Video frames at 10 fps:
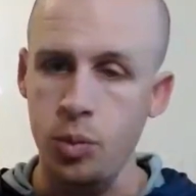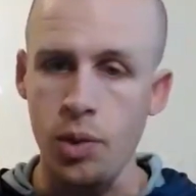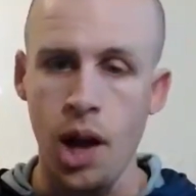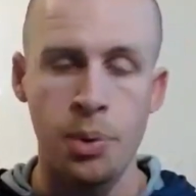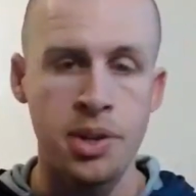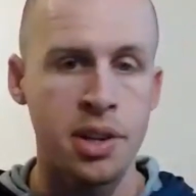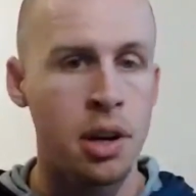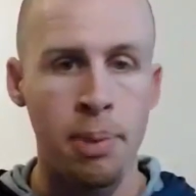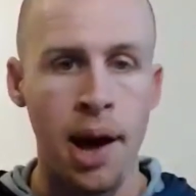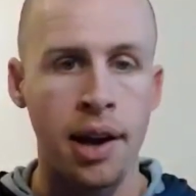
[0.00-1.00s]
I'm going to send
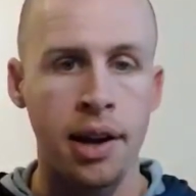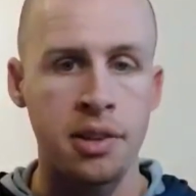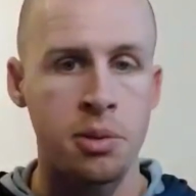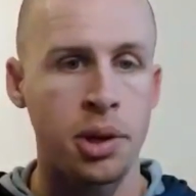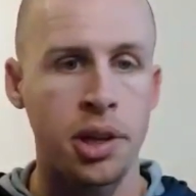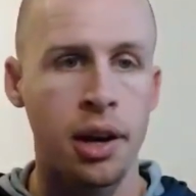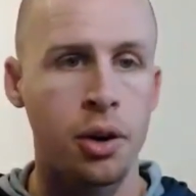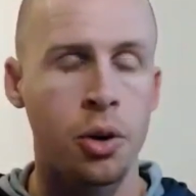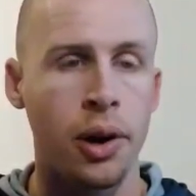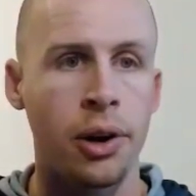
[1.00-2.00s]
it back as a
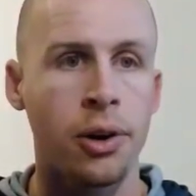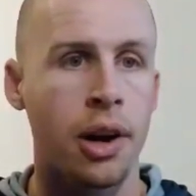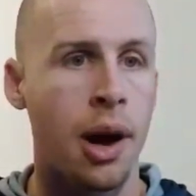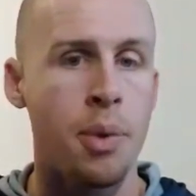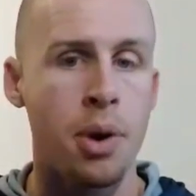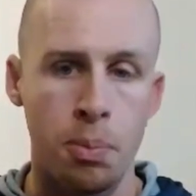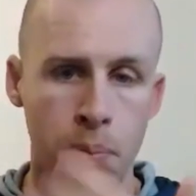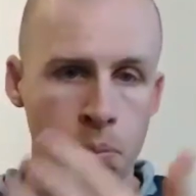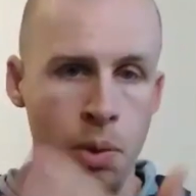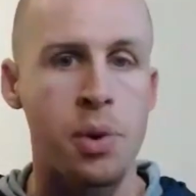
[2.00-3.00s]
mechanical error, and I'm
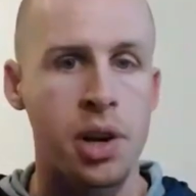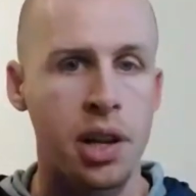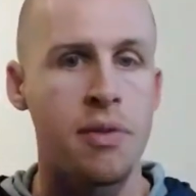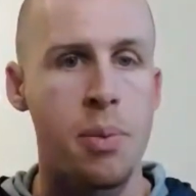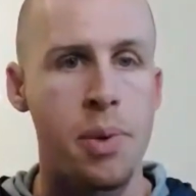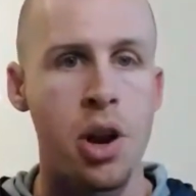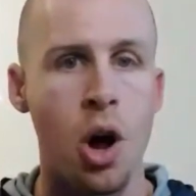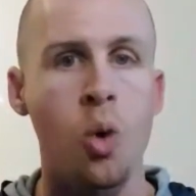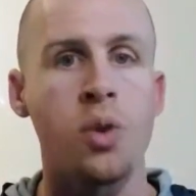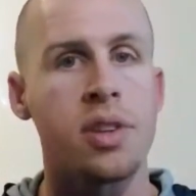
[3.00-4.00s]
going to give them a
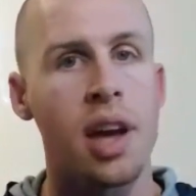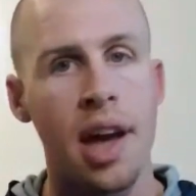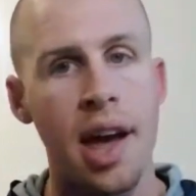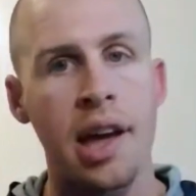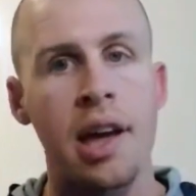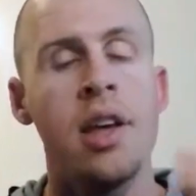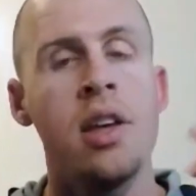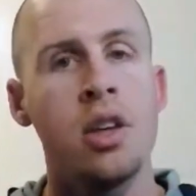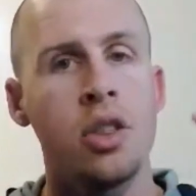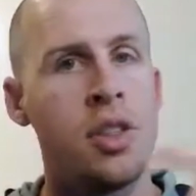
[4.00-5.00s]
note and say, hey,
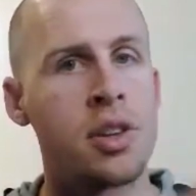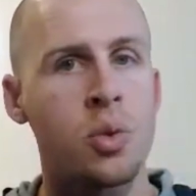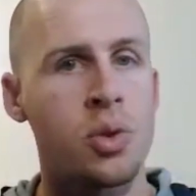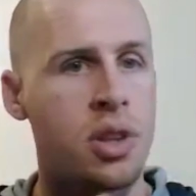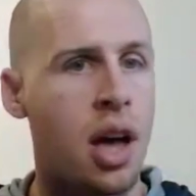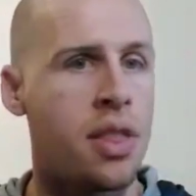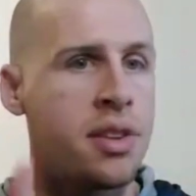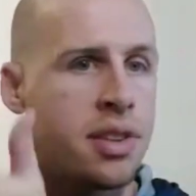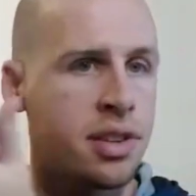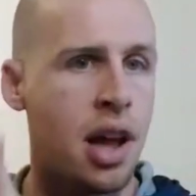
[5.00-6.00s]
this is not
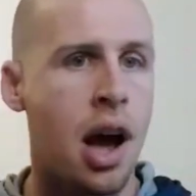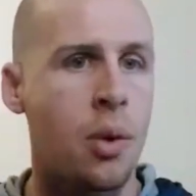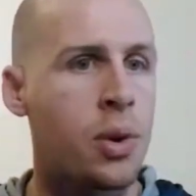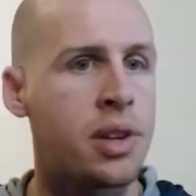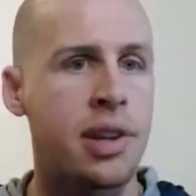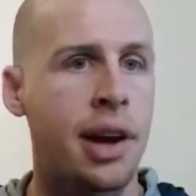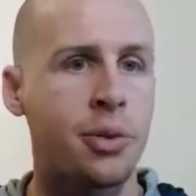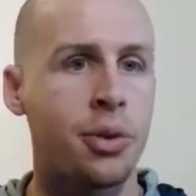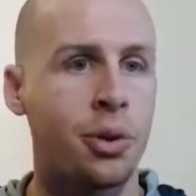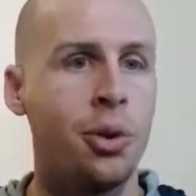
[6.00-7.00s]
reattached
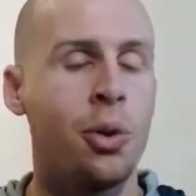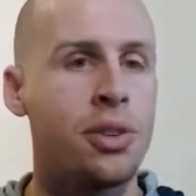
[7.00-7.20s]
with glue.